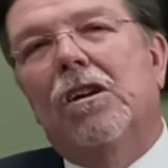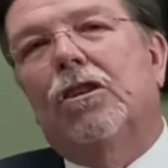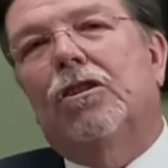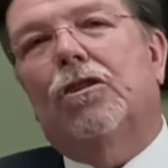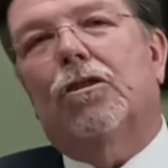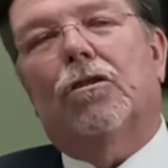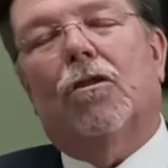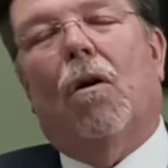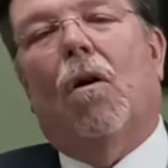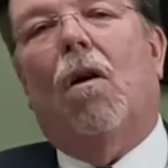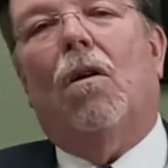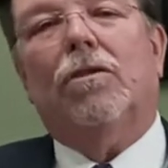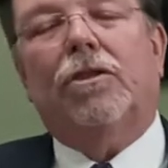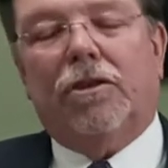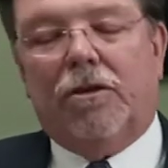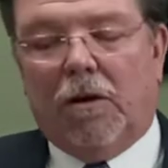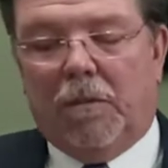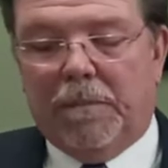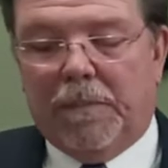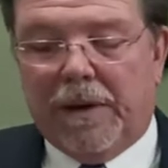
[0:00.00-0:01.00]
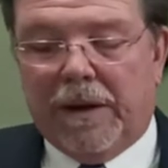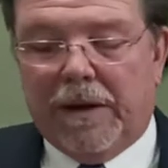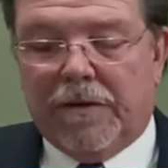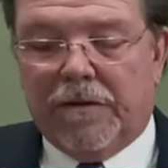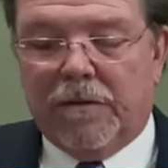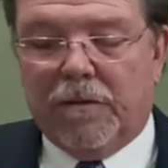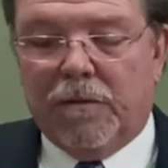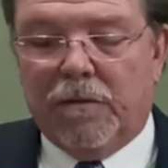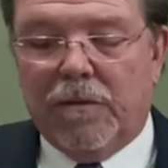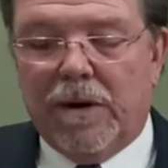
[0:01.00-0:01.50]
should also be
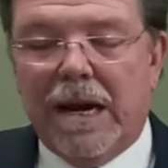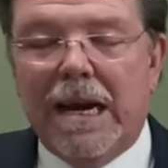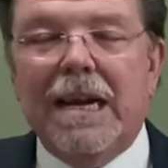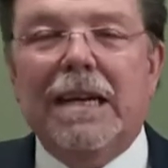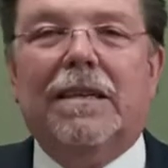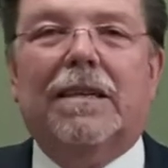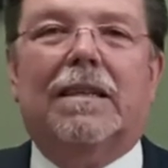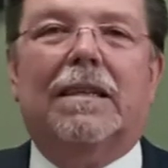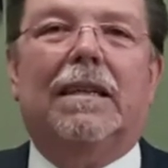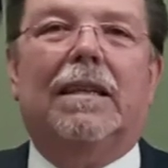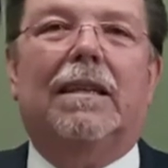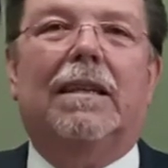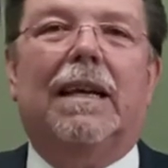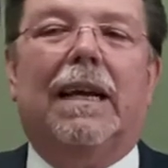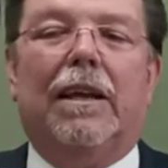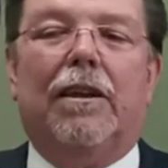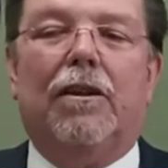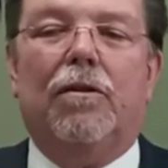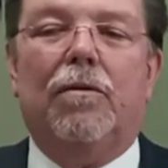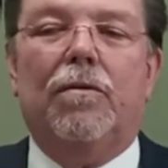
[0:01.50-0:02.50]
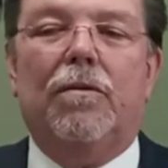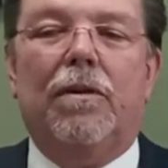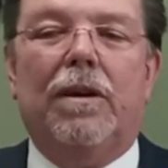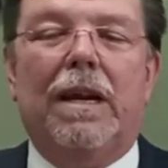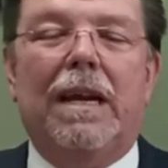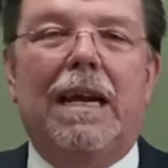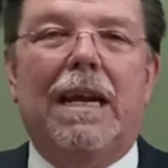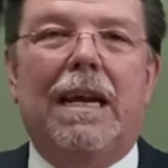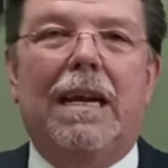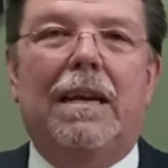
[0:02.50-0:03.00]
the reason that you
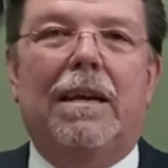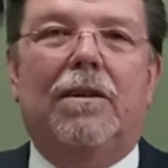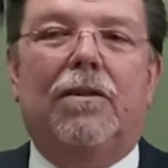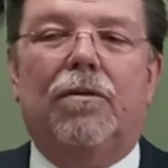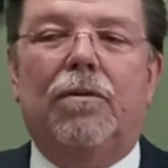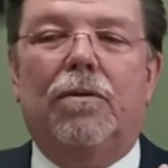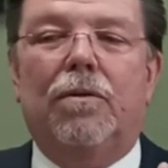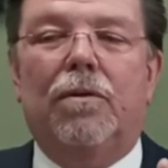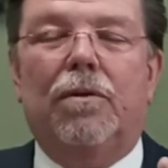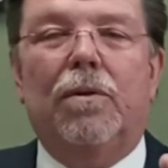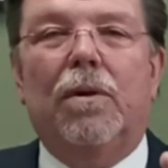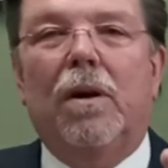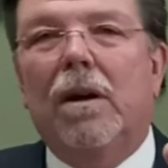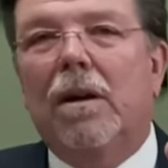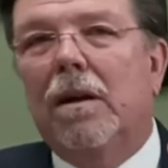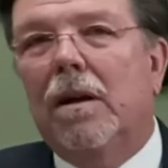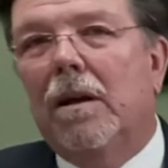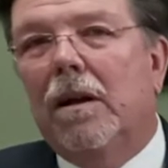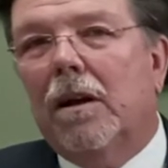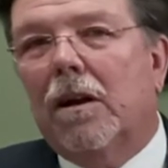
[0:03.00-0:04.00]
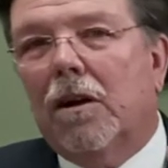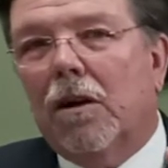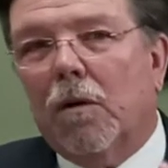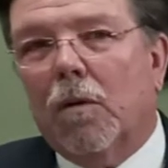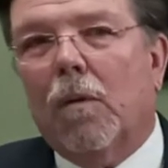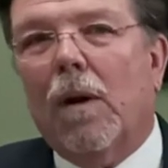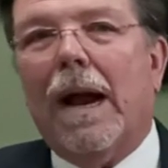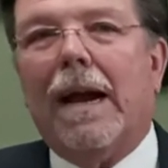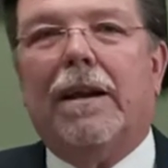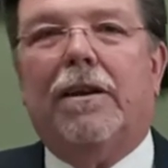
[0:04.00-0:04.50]
need to
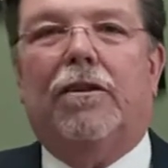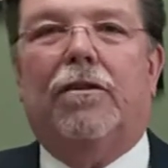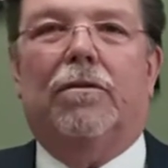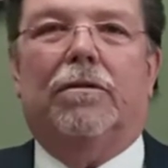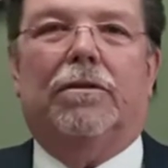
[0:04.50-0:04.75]
correct